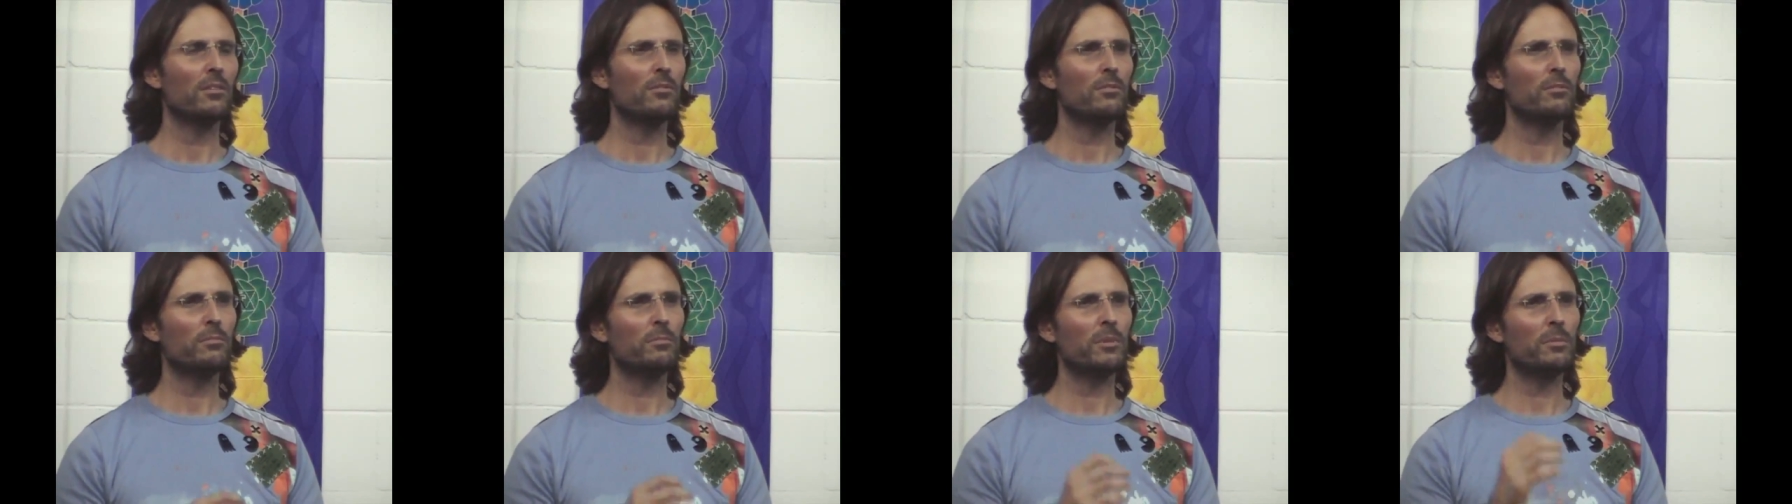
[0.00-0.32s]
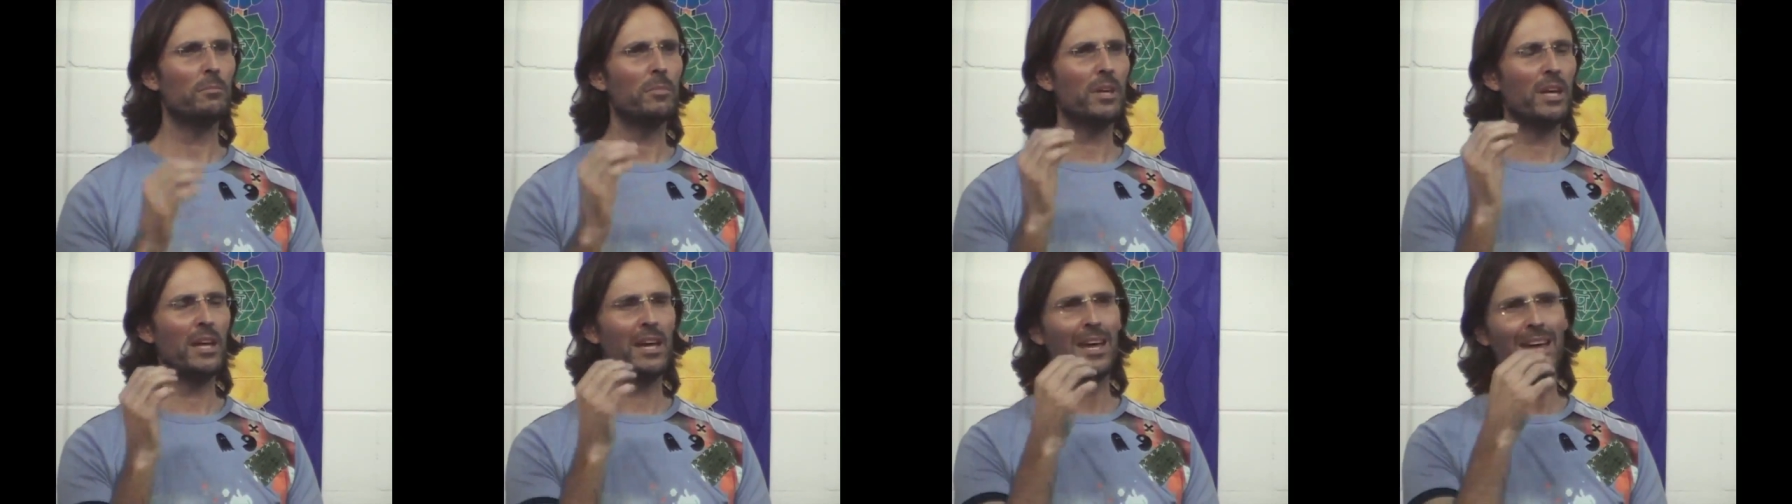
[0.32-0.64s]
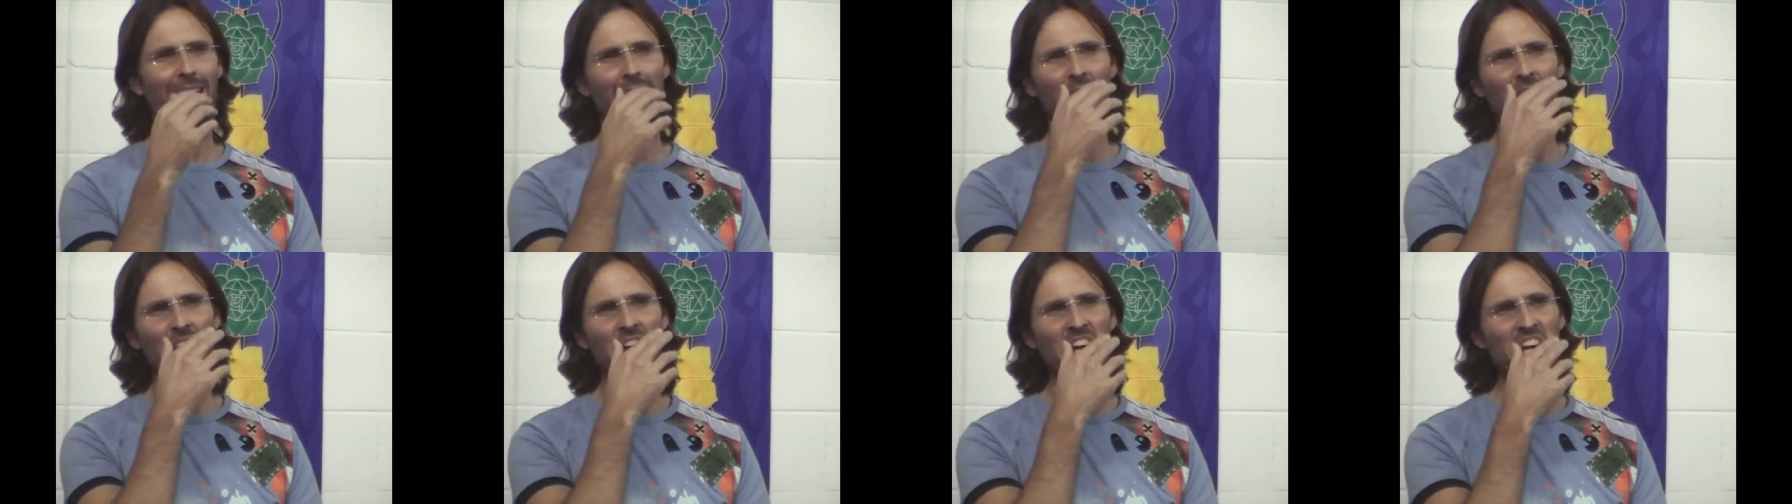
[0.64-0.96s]
You remember
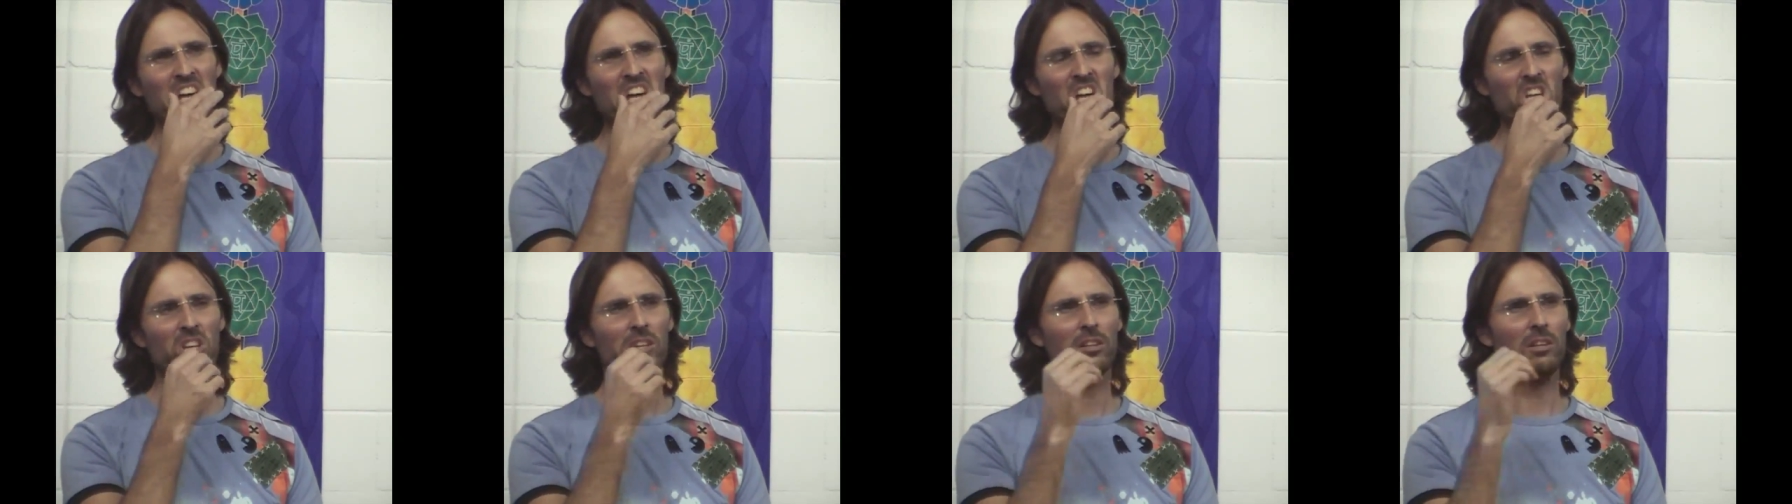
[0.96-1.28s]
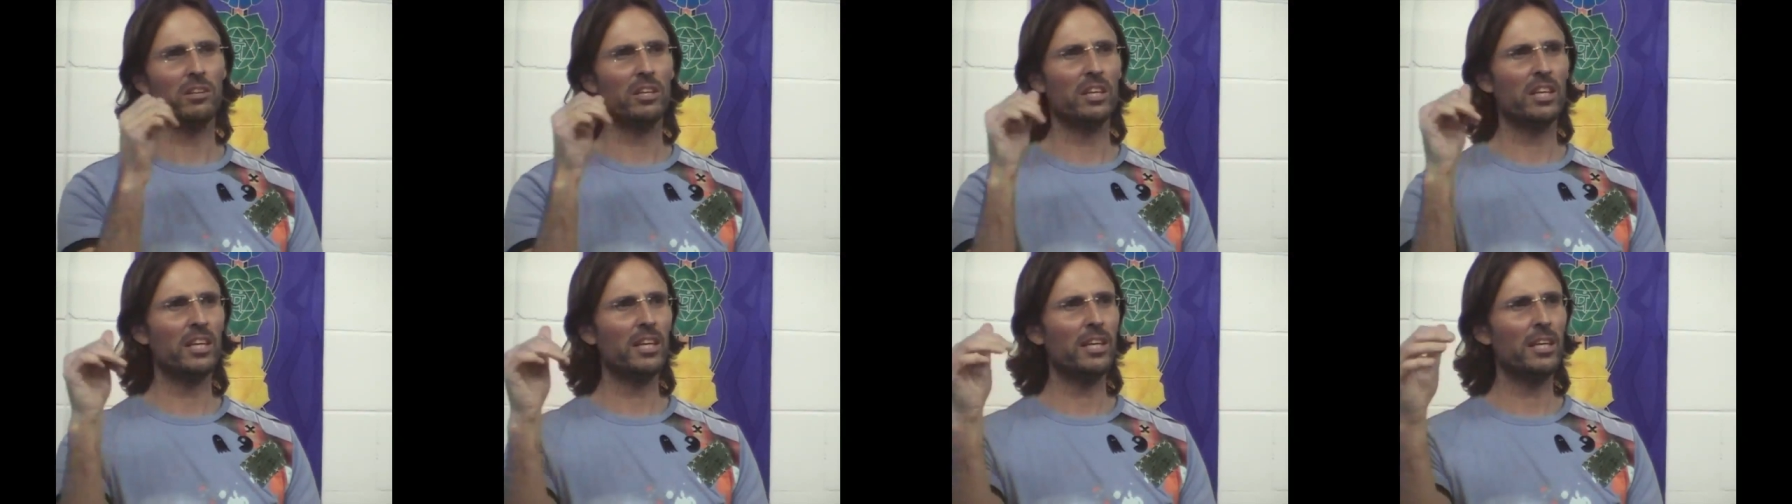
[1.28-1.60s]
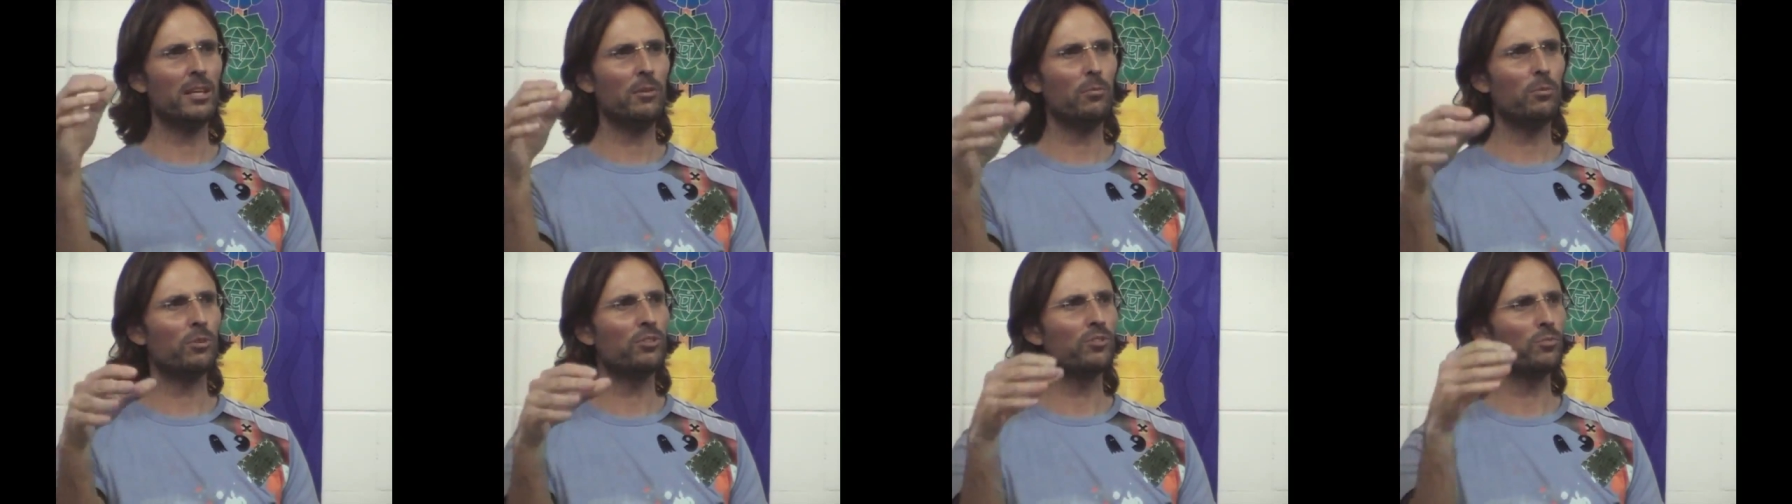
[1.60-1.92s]
how, you know,
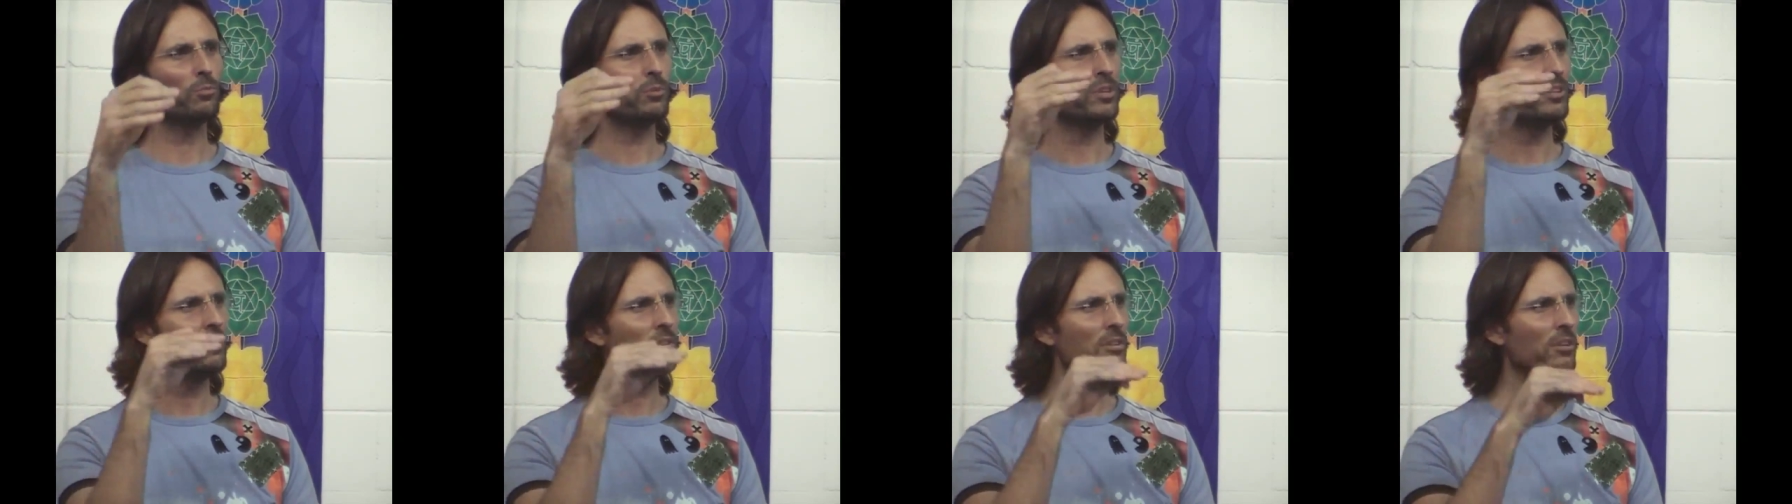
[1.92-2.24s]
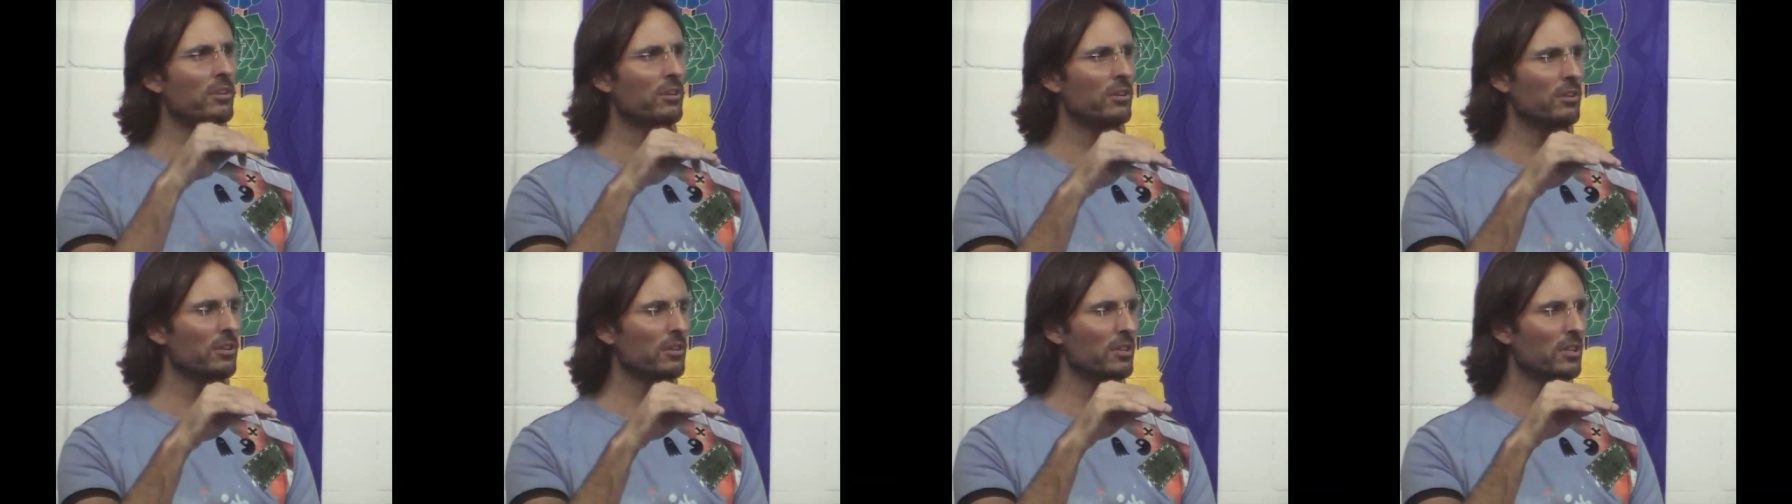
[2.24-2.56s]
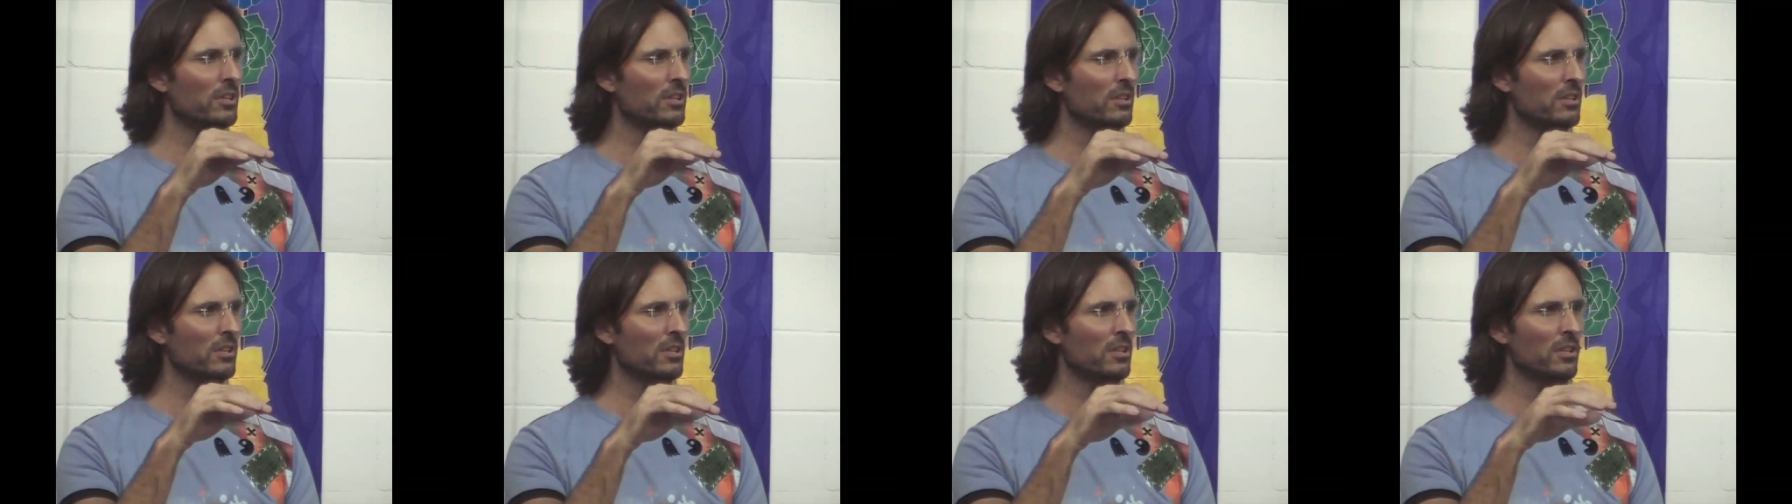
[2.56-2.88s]
he was with
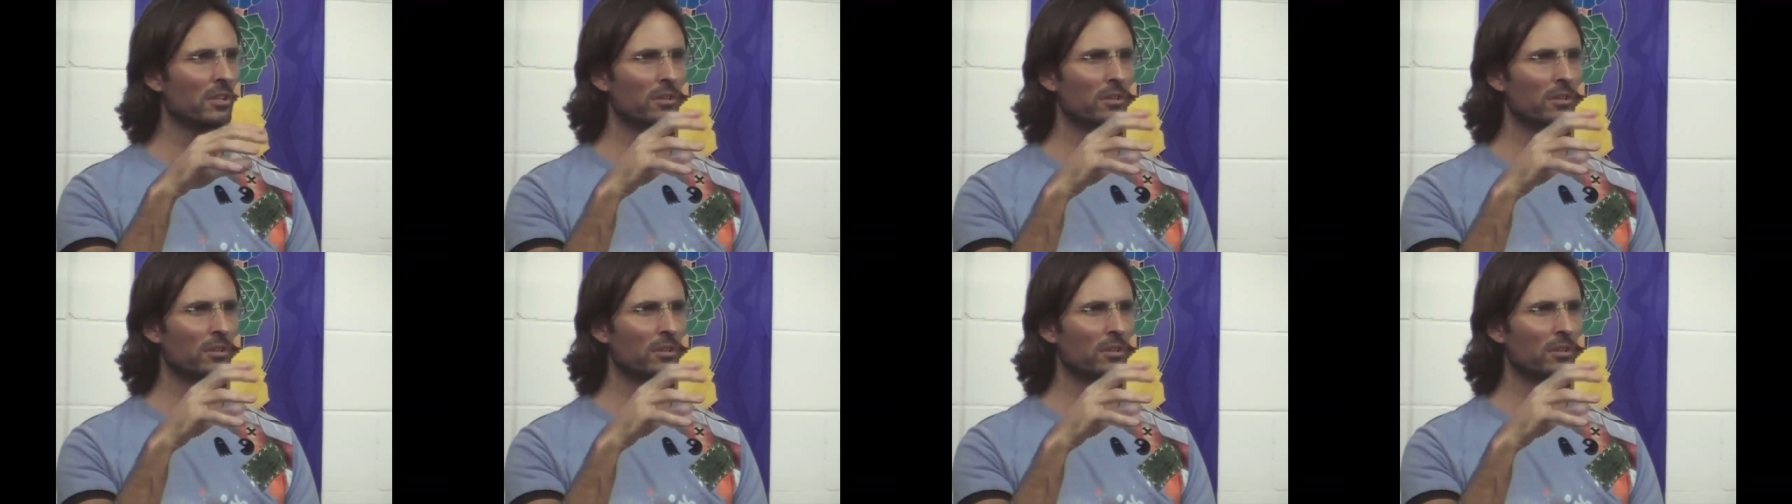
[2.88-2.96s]
her